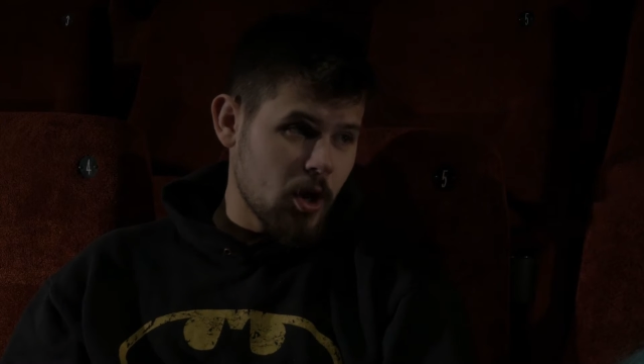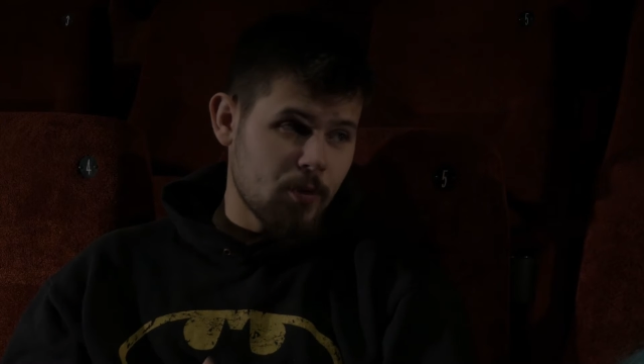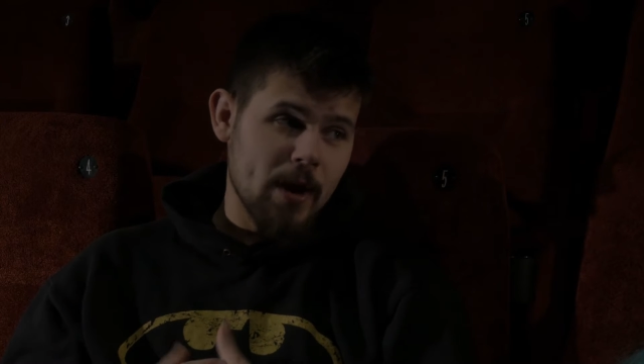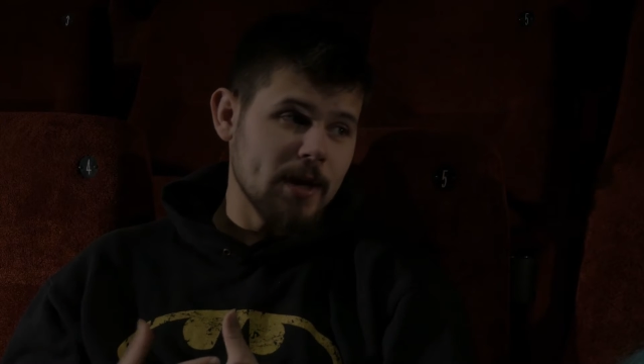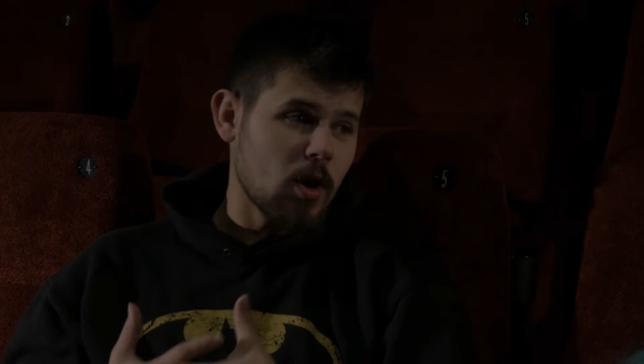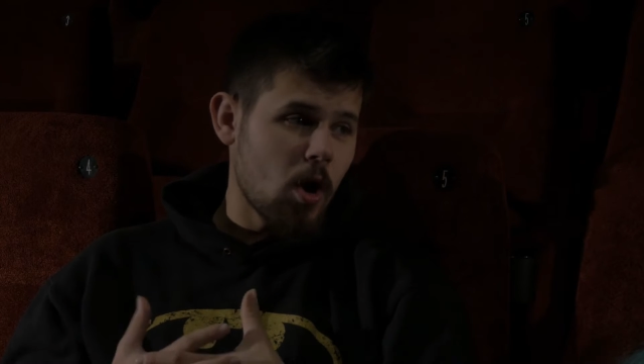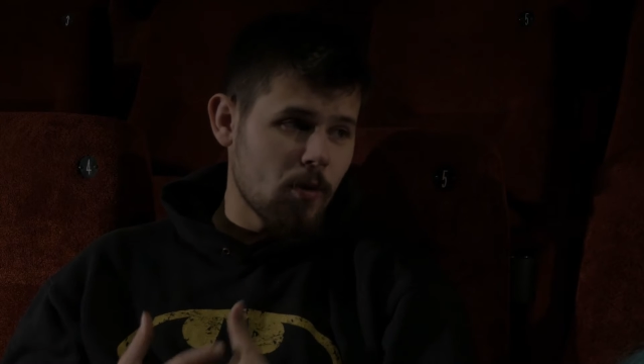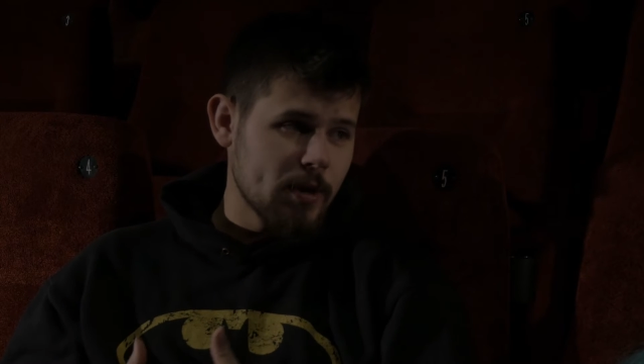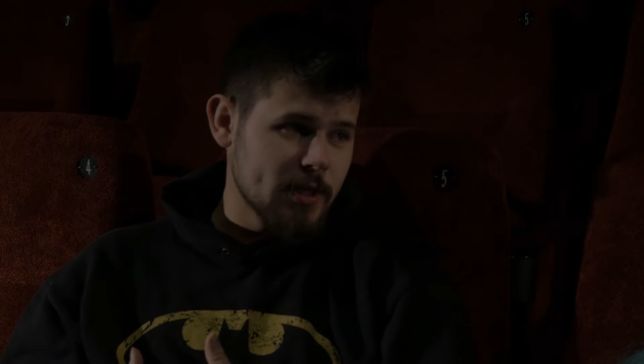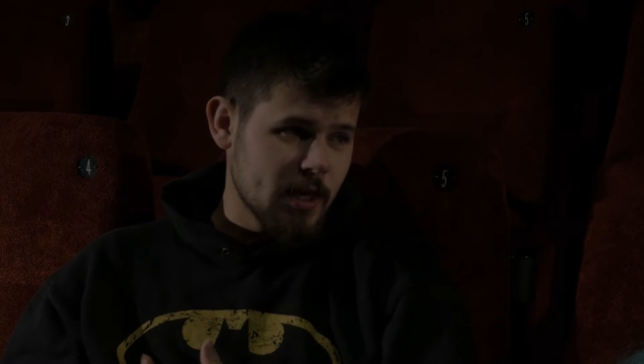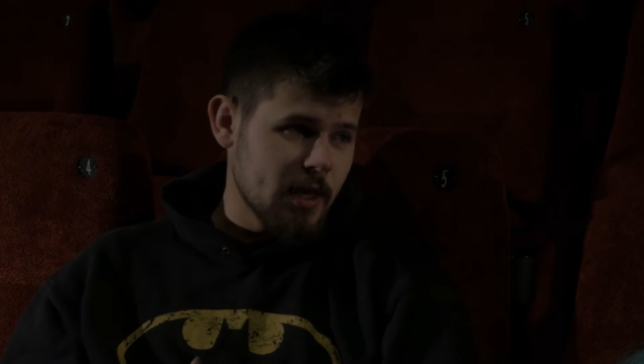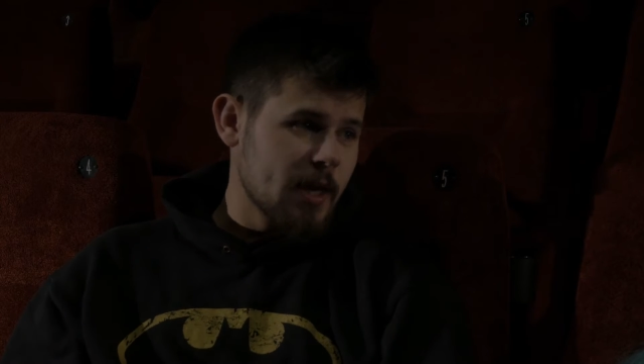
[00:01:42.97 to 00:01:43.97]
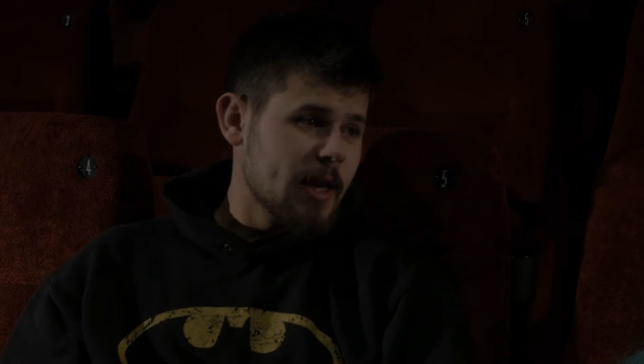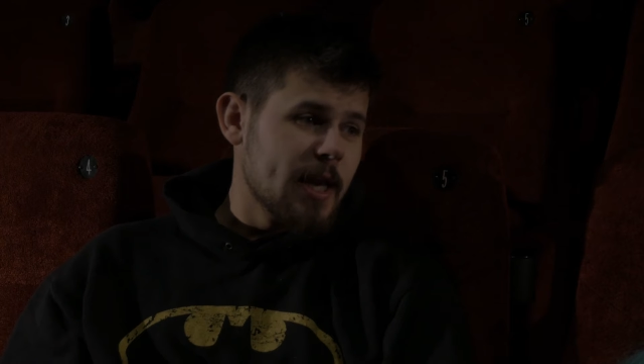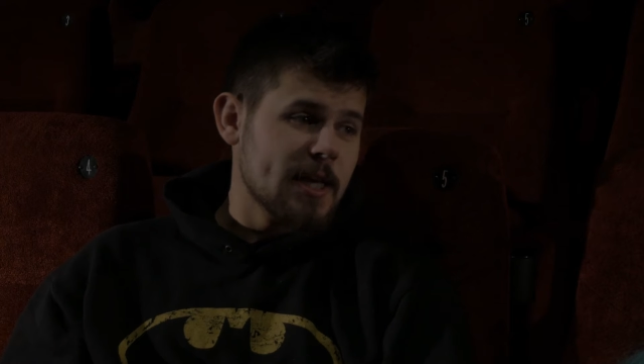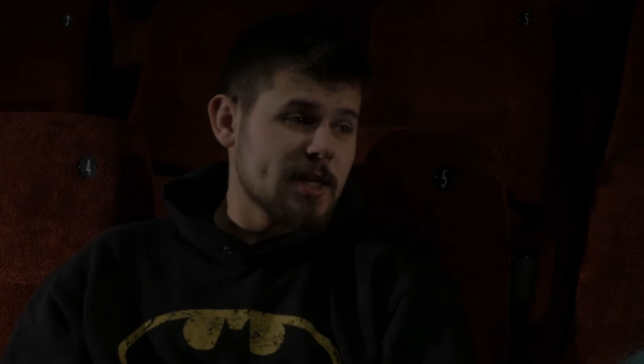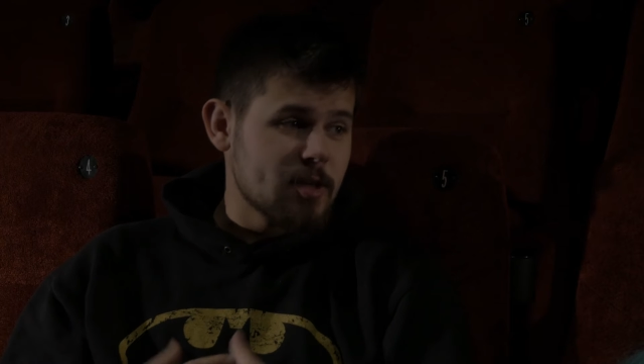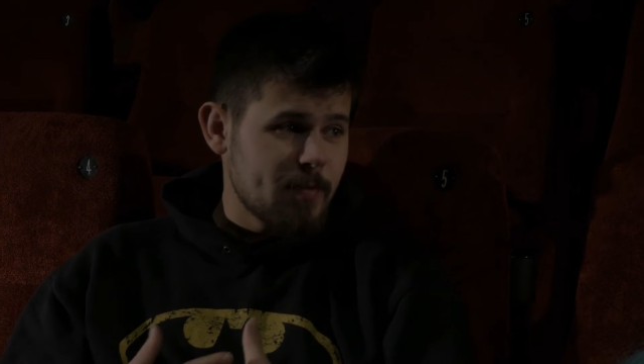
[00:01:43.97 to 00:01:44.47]
a great orator,
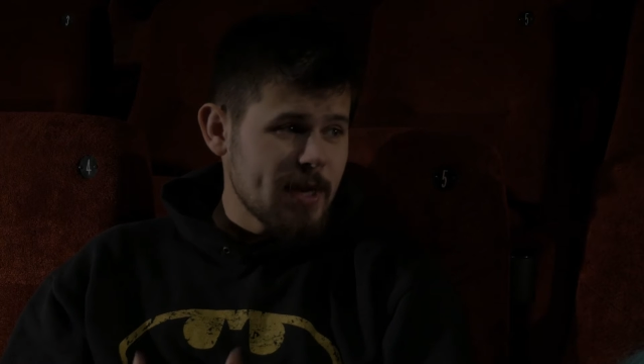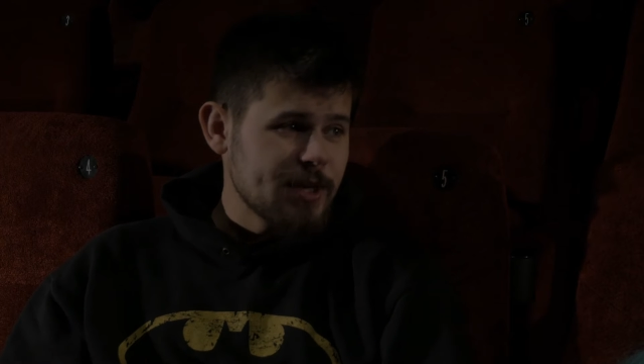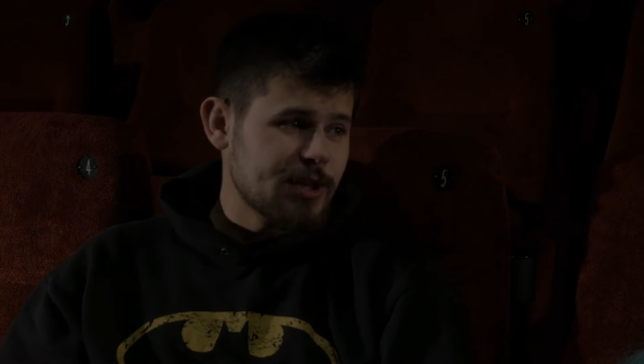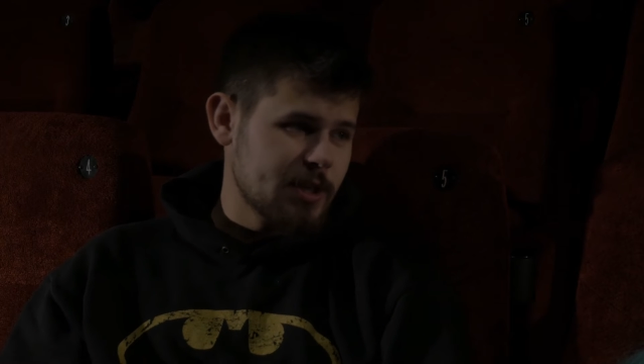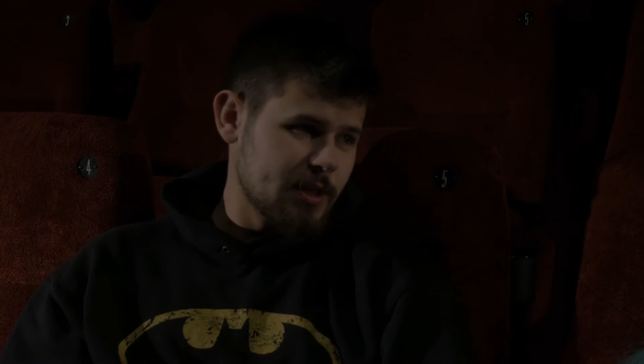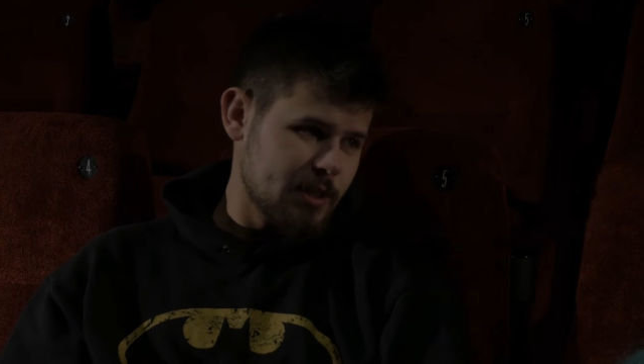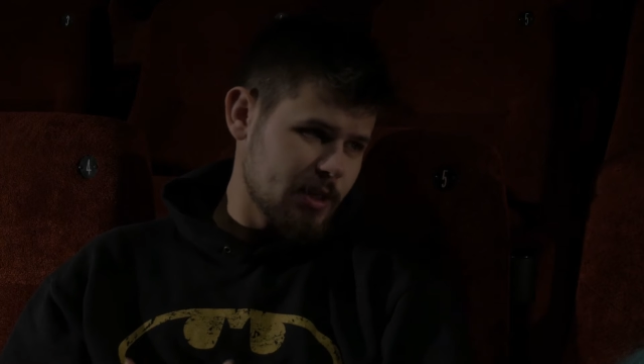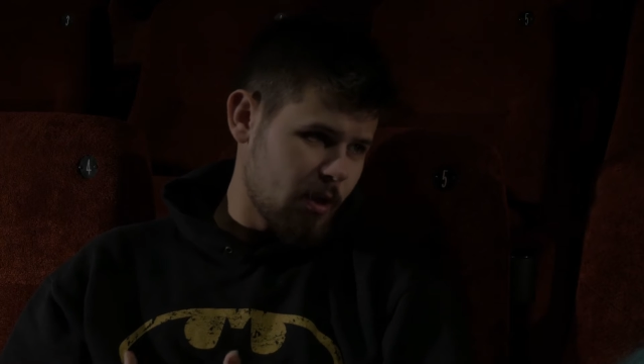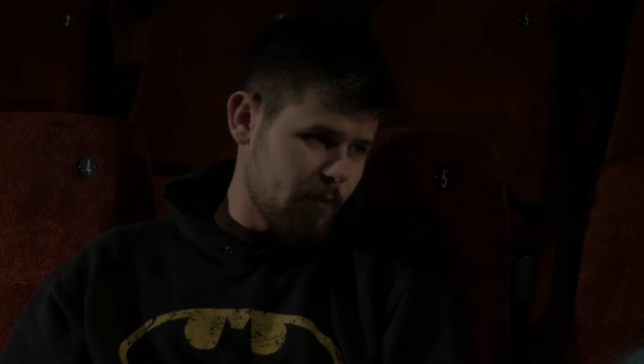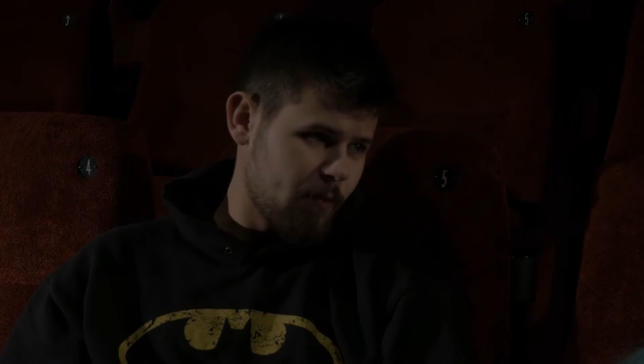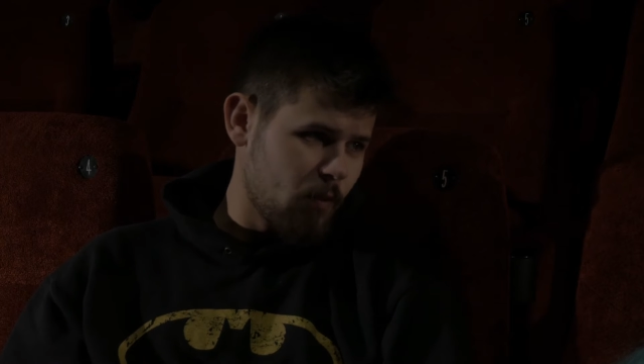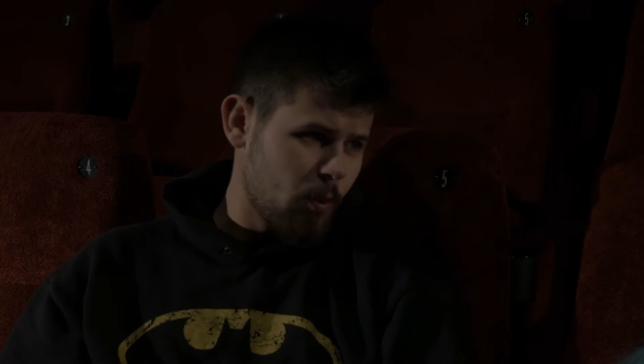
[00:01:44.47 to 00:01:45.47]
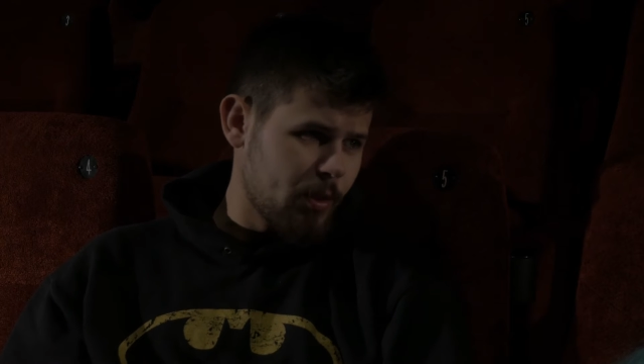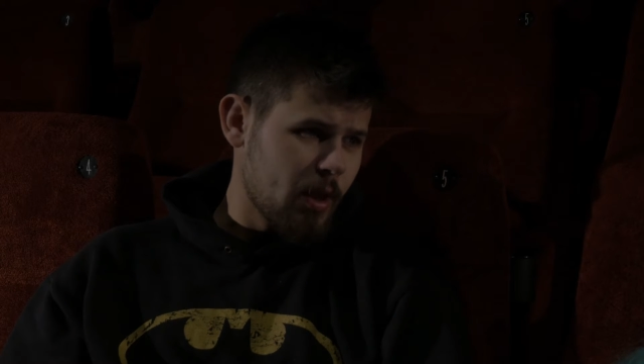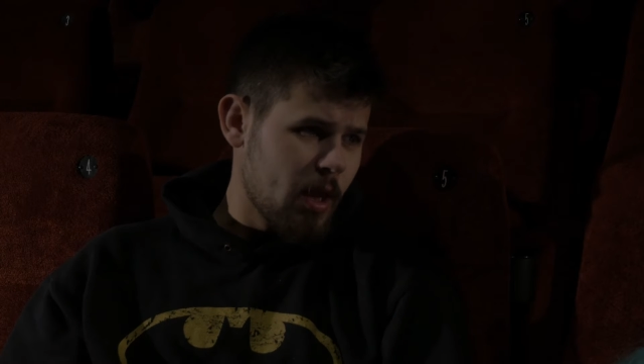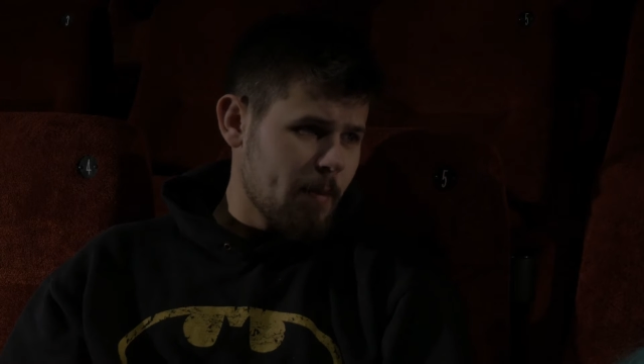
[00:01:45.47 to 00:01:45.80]
his speeches and so forth,